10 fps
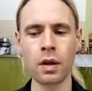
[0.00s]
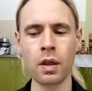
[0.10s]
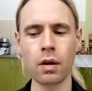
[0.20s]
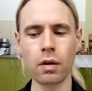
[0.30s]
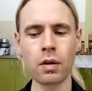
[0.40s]

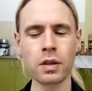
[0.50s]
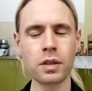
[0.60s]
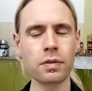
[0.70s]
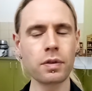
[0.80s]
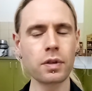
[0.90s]
The
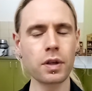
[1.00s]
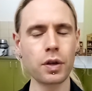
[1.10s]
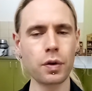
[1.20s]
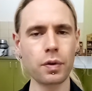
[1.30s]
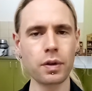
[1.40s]
octave is a
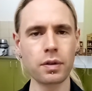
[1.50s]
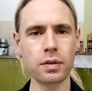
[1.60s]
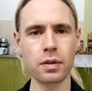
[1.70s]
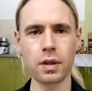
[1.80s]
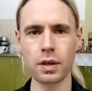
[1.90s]

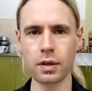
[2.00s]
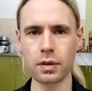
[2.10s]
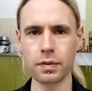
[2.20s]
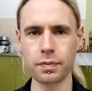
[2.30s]
curious thing.